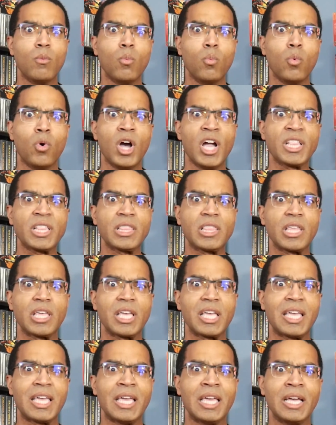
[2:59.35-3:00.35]
what
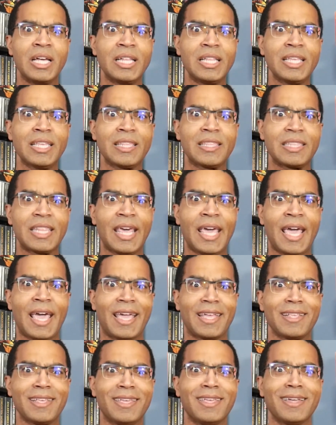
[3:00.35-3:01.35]
the hell is
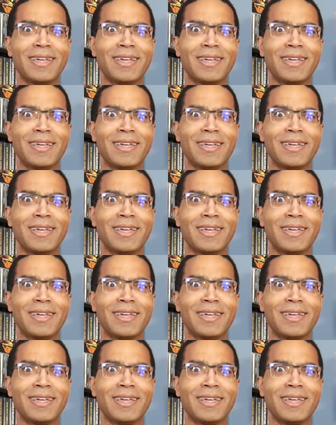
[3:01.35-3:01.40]
that?